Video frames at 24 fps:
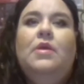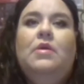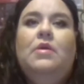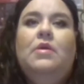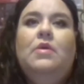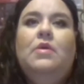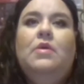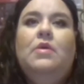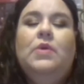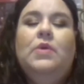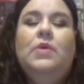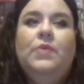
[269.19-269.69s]

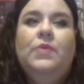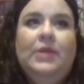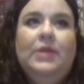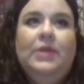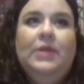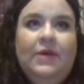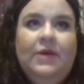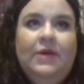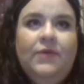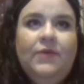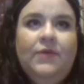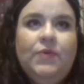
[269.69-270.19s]
When we
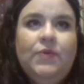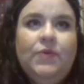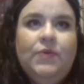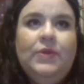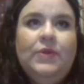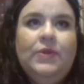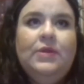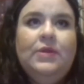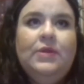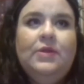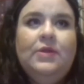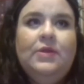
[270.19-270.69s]
left, we
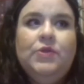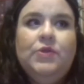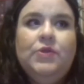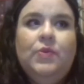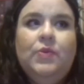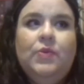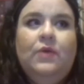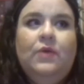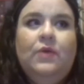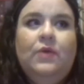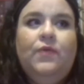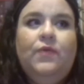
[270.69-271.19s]
did the
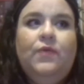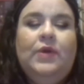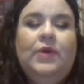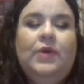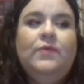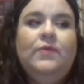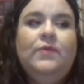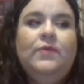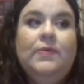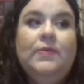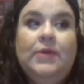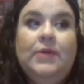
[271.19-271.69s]
12-week
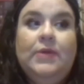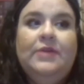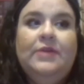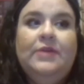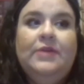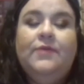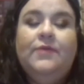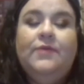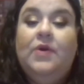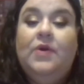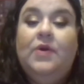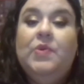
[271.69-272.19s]
kind
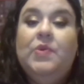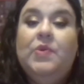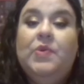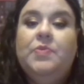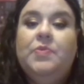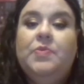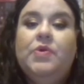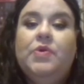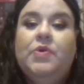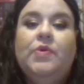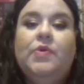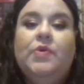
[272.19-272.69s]
of
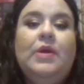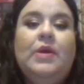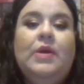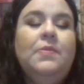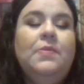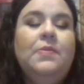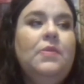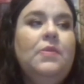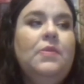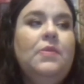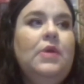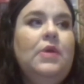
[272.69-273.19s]
follow-up
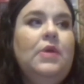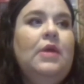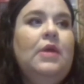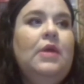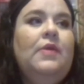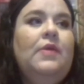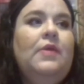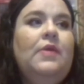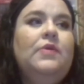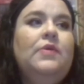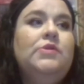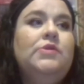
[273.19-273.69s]
program,
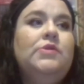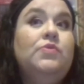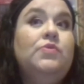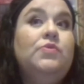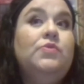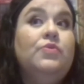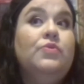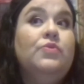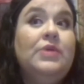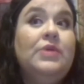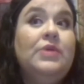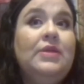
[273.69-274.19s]
and that was
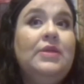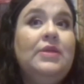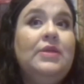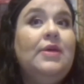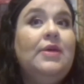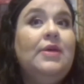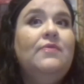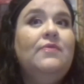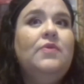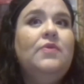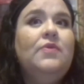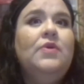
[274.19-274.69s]
really
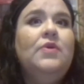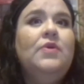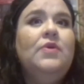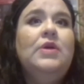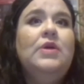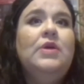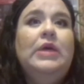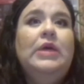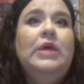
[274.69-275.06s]
helpful.